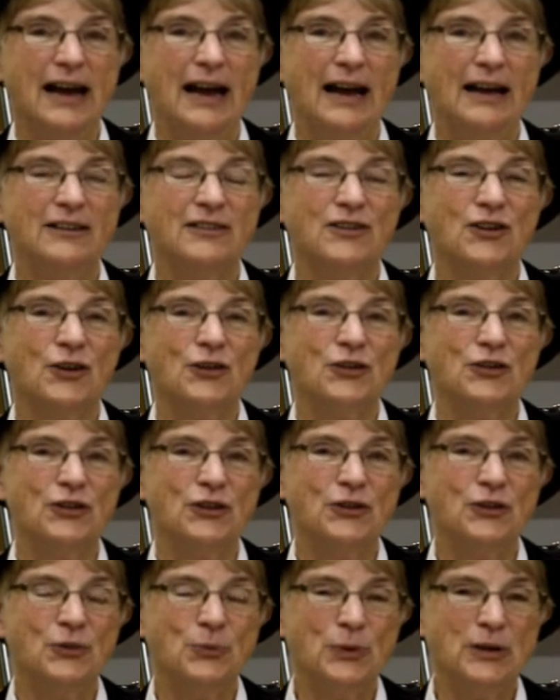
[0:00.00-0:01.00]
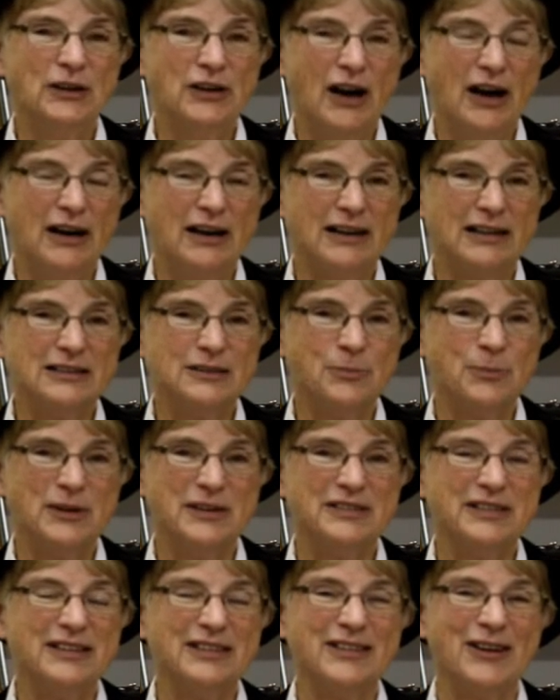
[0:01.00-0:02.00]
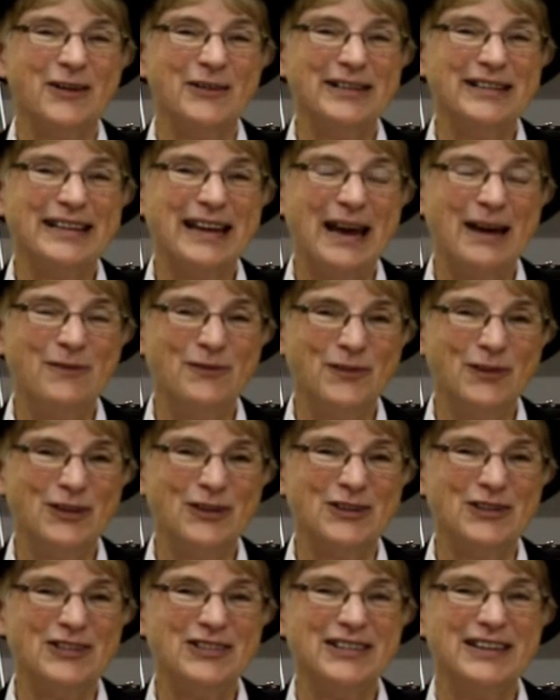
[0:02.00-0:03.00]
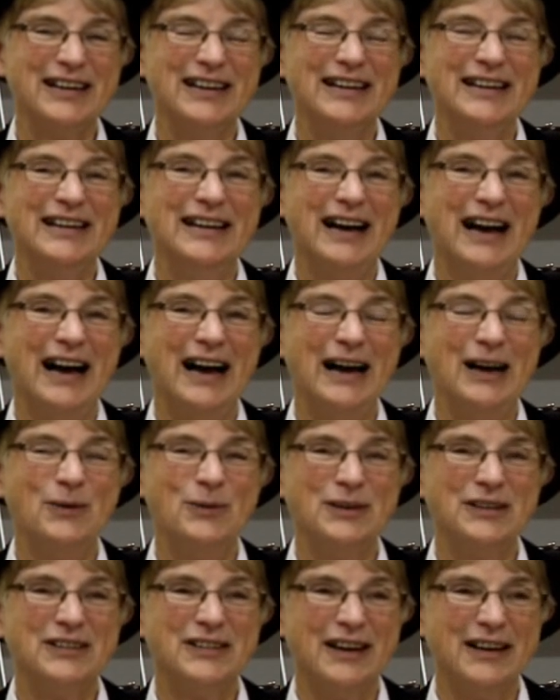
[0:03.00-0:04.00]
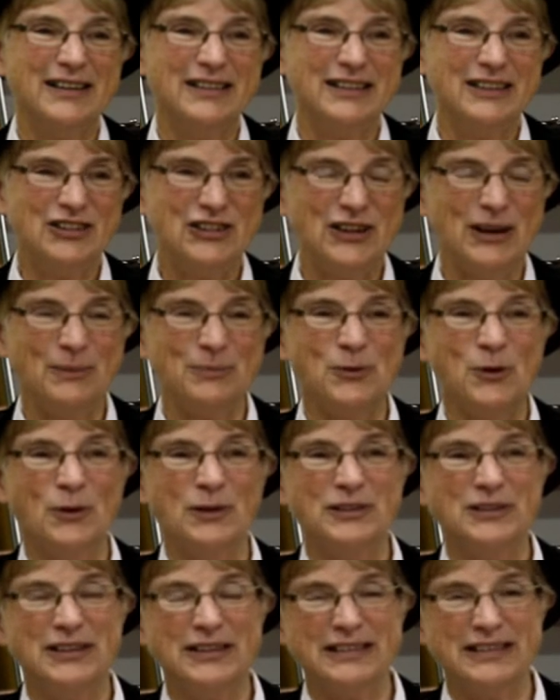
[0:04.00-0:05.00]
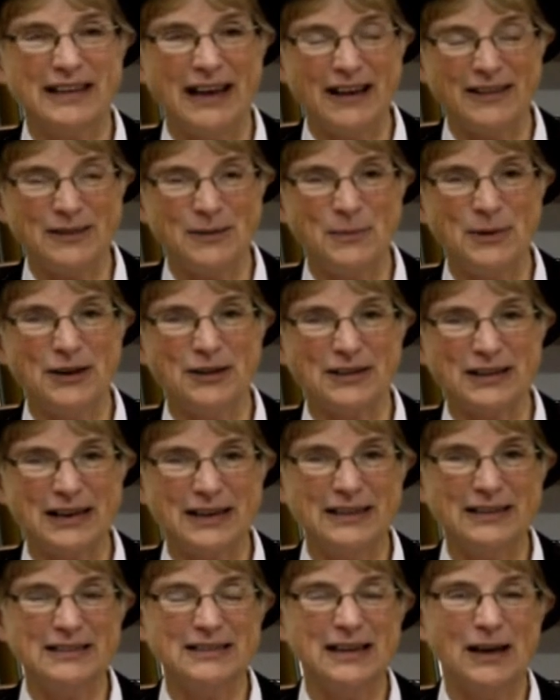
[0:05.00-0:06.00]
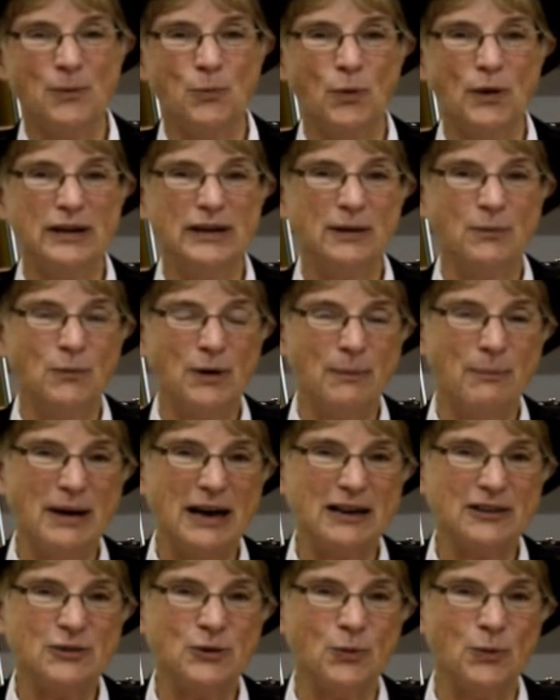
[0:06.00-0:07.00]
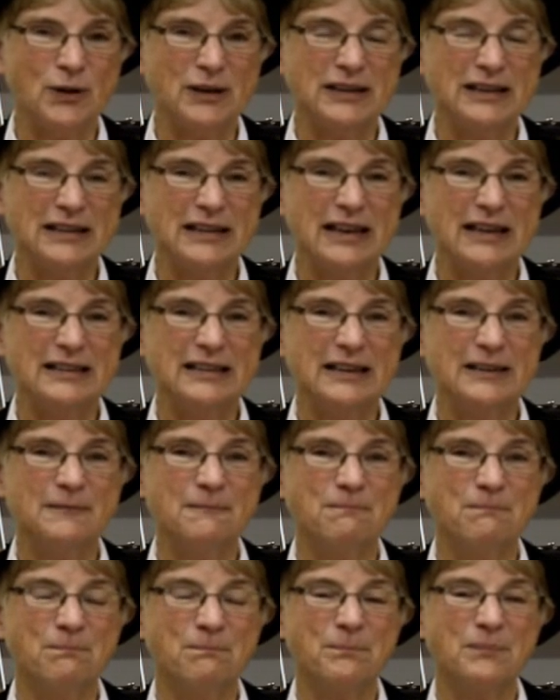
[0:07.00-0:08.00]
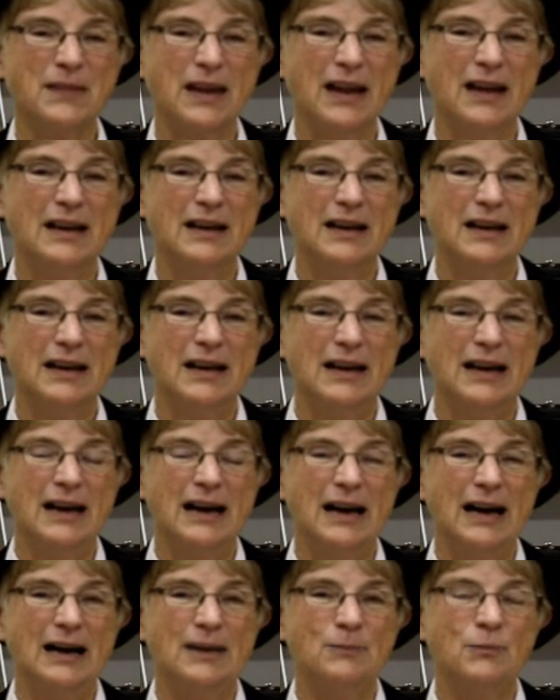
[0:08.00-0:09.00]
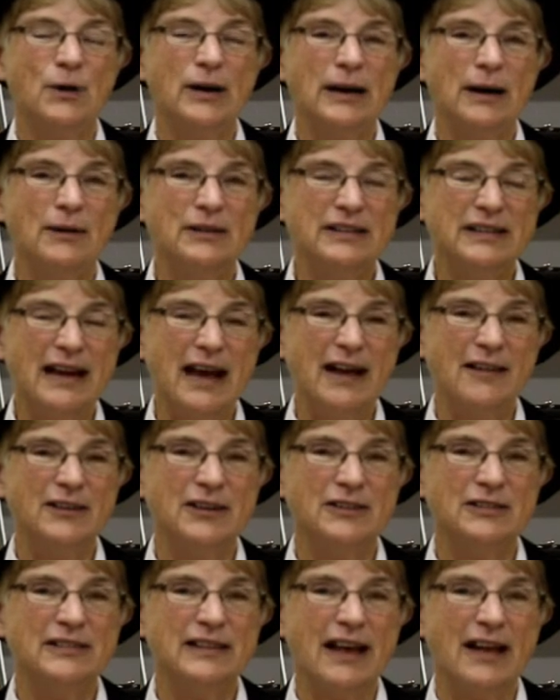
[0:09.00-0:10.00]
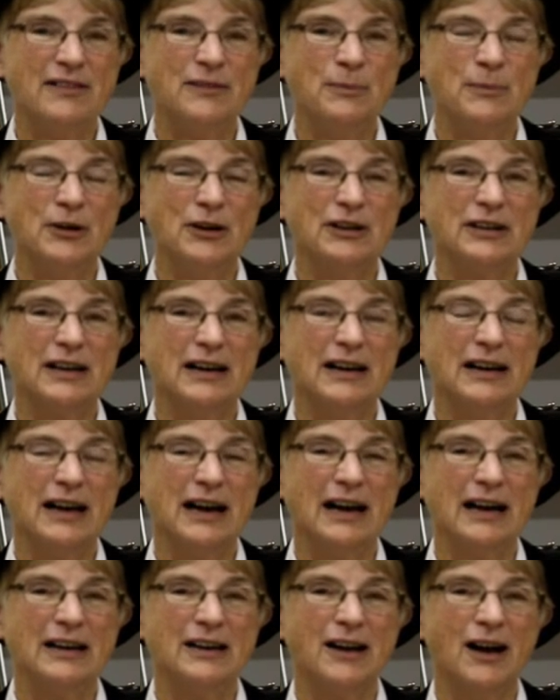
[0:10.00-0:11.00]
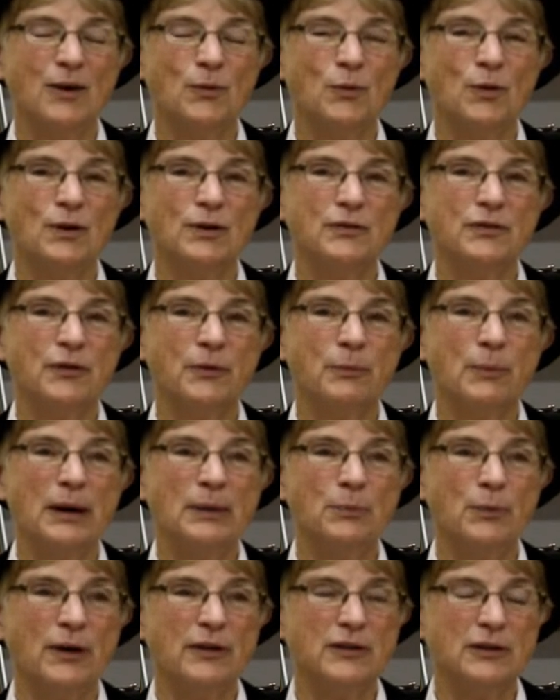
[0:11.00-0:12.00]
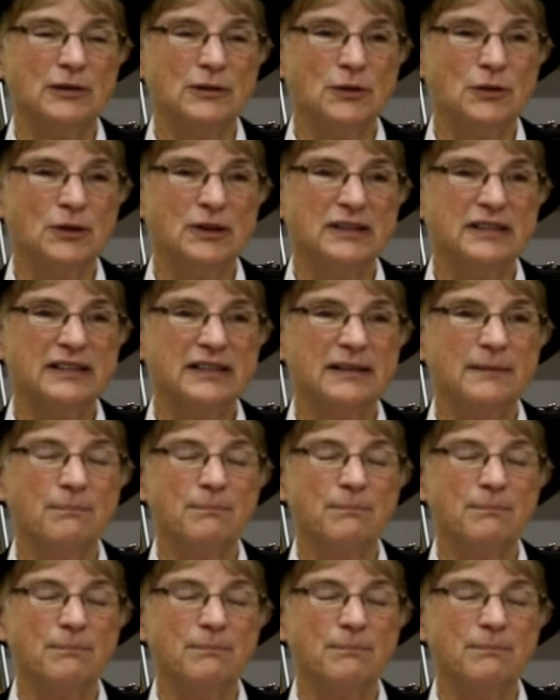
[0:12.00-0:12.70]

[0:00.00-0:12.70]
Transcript: And so, as soon as we docked, business always came first. I was on the ship going to South America, and William went back to work in London. Um, when I was down there in South America, I got word from my brother Lewis